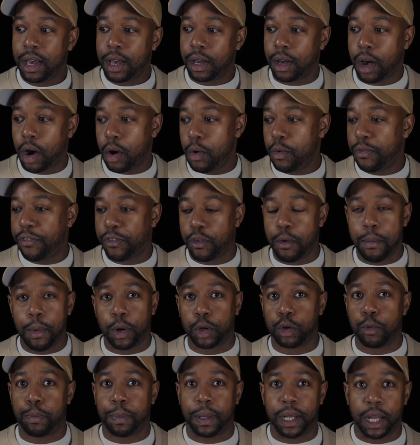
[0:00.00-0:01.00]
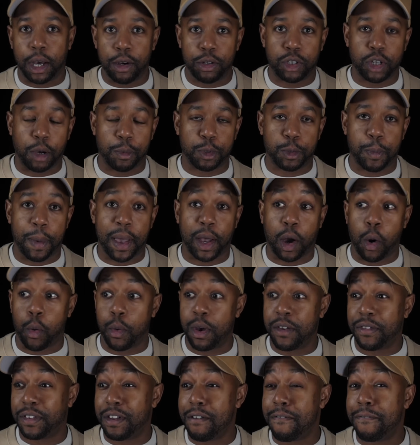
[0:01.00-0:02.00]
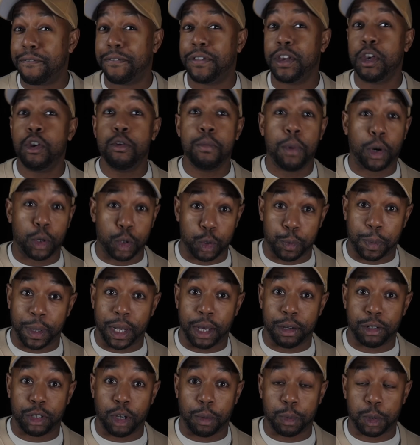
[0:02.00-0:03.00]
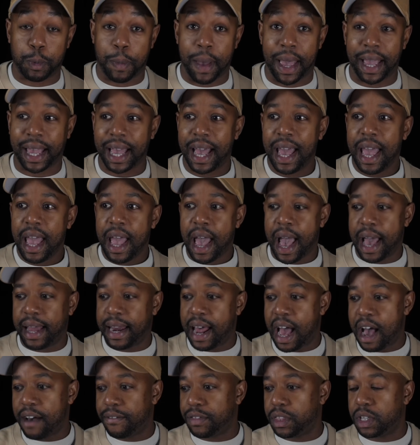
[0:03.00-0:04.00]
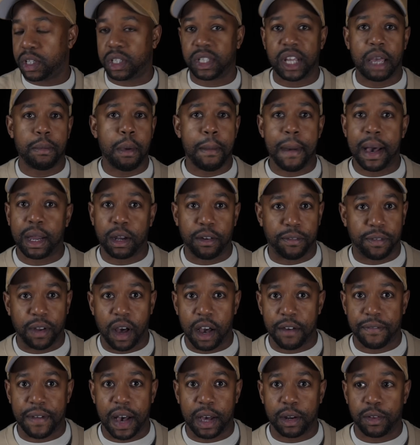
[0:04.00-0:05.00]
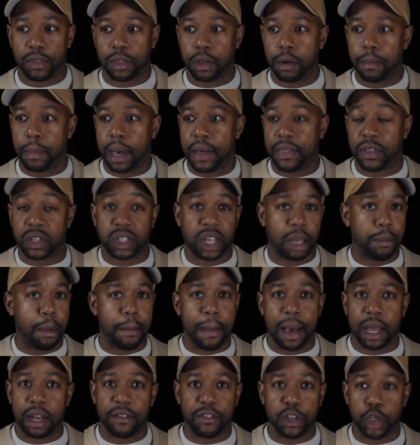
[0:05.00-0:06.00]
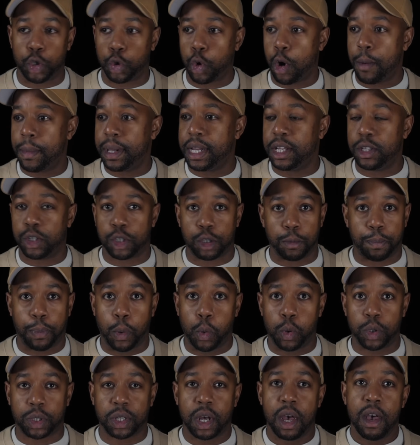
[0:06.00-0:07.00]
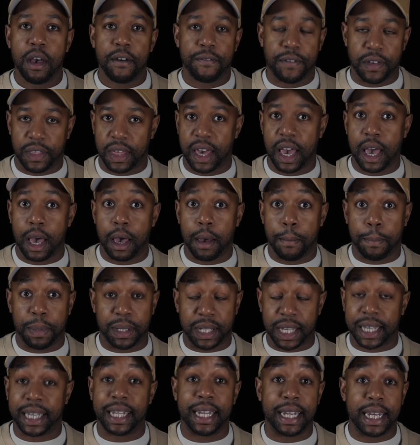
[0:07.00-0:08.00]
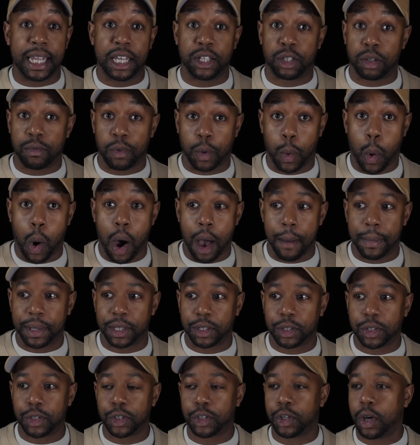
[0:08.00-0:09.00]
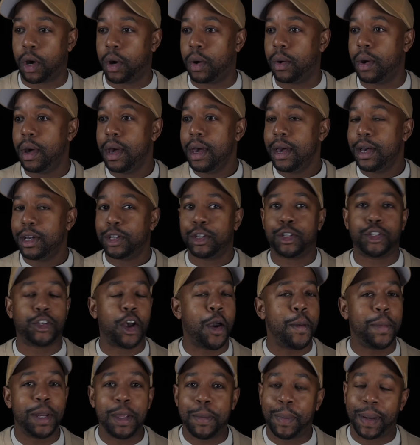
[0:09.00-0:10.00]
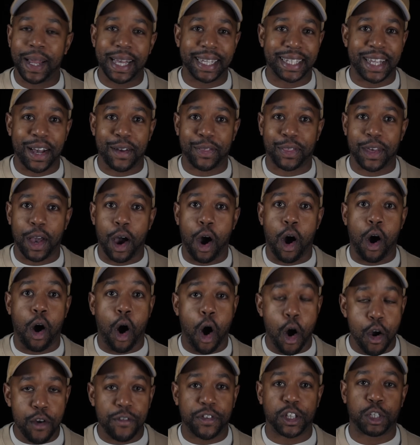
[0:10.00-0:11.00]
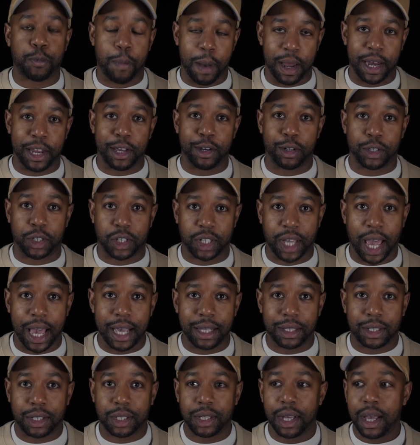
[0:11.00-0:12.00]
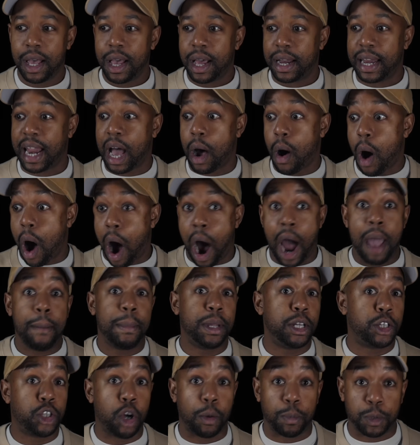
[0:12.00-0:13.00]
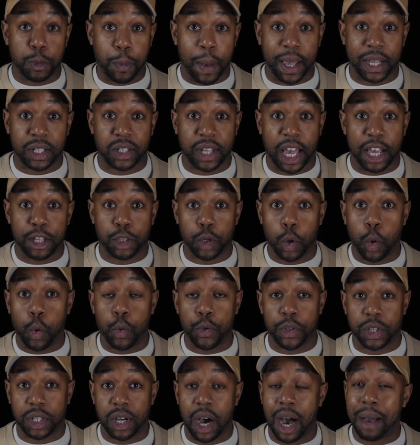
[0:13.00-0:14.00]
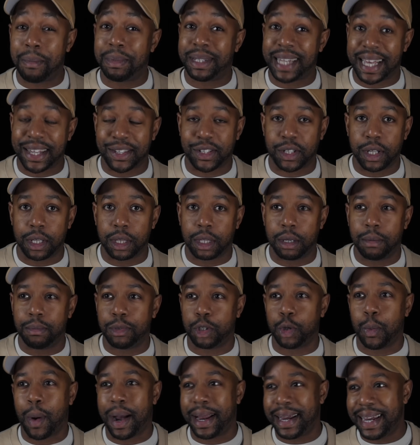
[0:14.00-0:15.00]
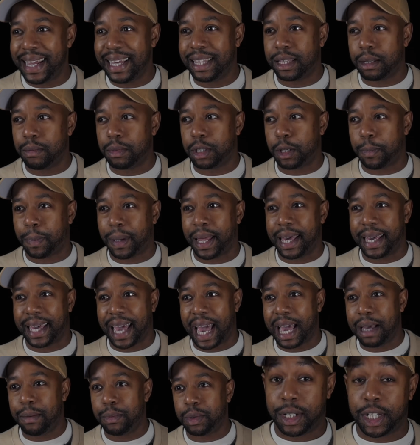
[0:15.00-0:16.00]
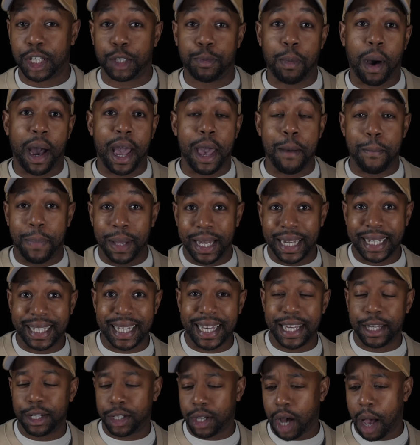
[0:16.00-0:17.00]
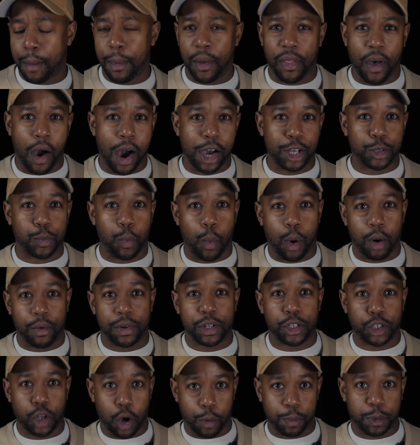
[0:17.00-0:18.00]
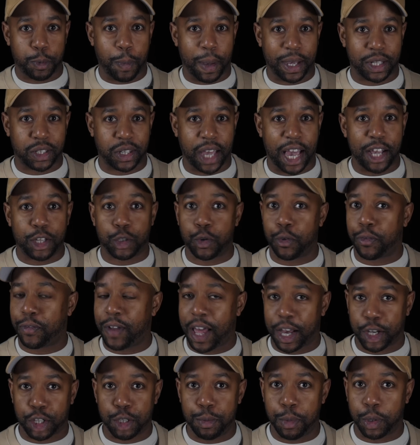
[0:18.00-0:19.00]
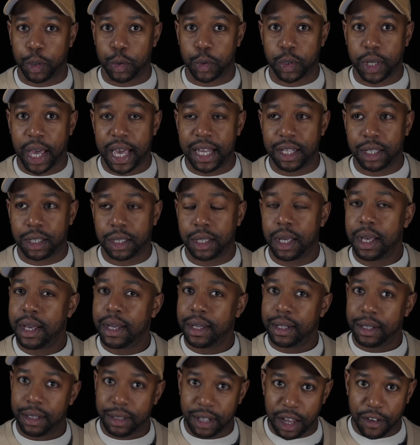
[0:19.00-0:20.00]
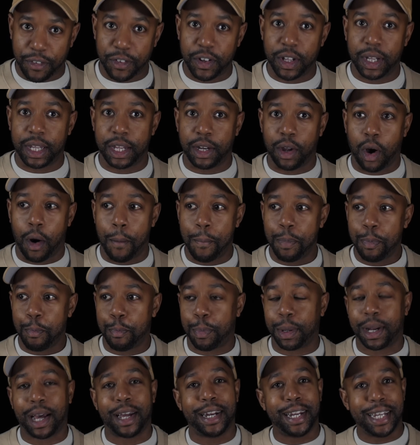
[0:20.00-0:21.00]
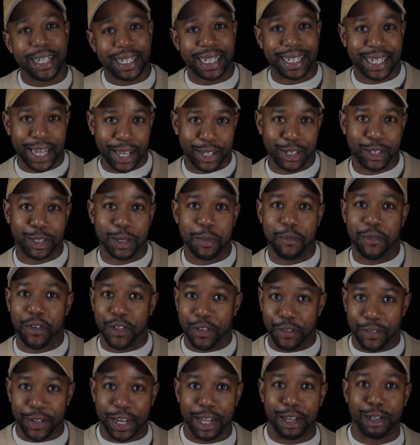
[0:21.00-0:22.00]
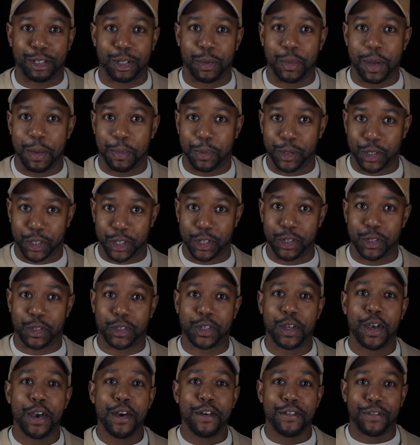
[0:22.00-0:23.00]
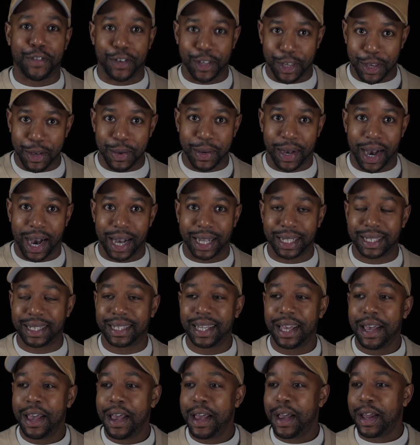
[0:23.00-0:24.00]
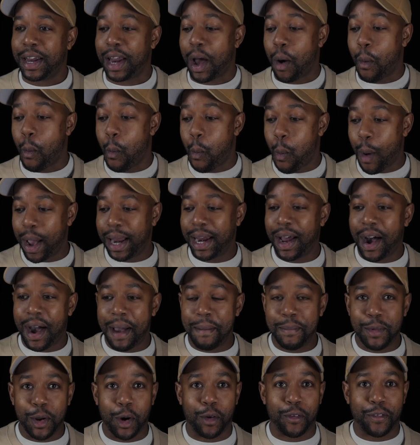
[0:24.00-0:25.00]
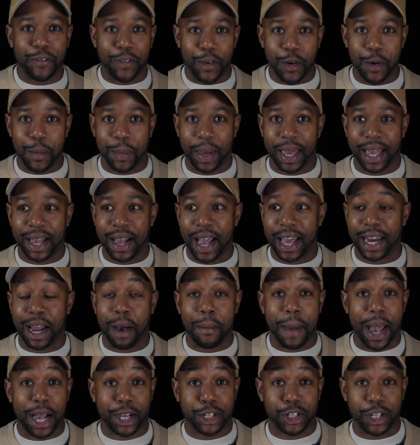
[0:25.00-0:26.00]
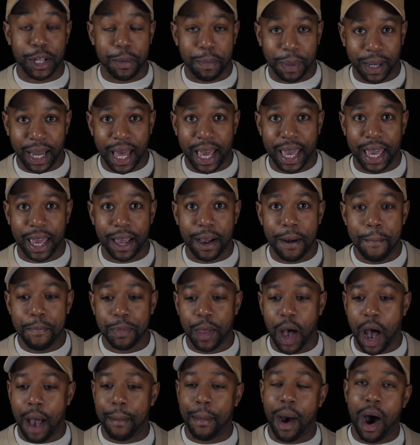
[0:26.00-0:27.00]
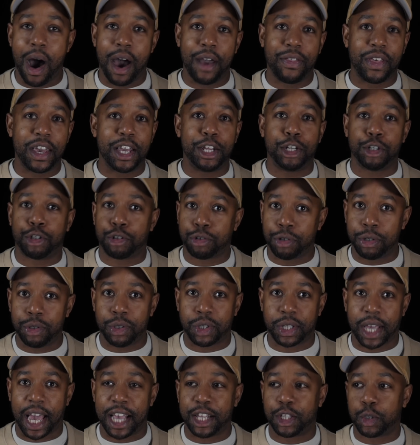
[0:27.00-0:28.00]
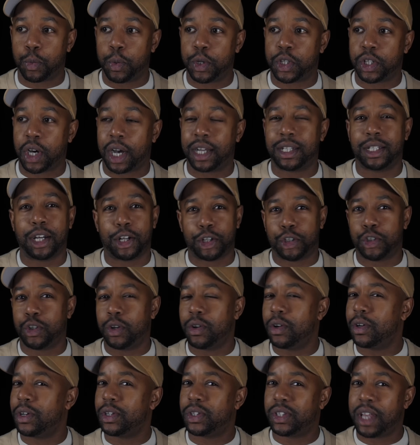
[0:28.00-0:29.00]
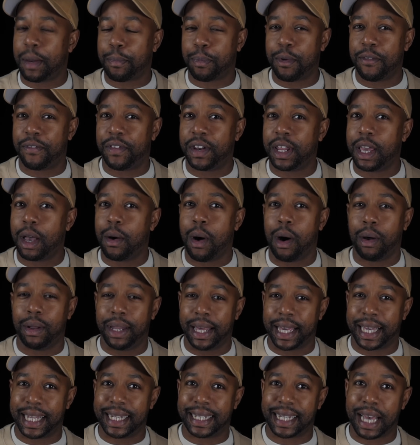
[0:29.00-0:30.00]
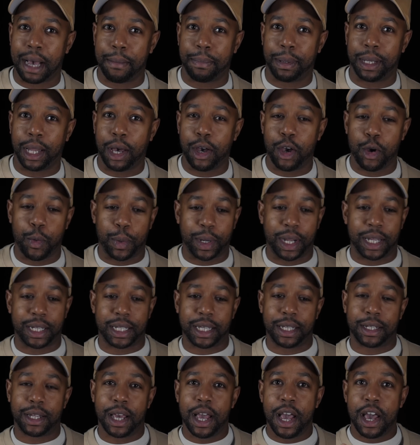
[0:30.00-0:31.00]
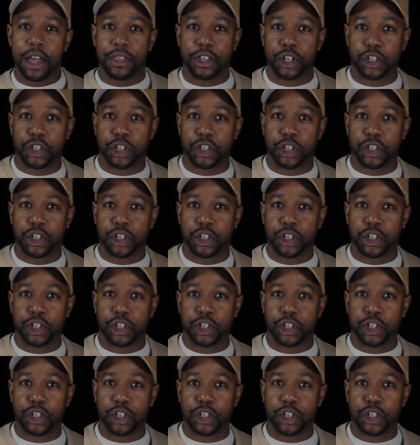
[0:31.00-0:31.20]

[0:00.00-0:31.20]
go for a model below top spec or even a few models below top spec and have the same amount of life out of them and the same amount of enjoyment and support for their particular needs and requirements. So many players out there are overspending on skates. Now, I'm in top spec skates all the time testing them. Do I need them to play games? Does my ability and time on the ice warrant top spec skates or flagship model skates? Definitely not, but I need to test them for the videos that we produce for you guys. Now, when I'm not filming and I'm actually playing, I'm either in true skates, which I touched on a separate video, I'll link it down below, when I did the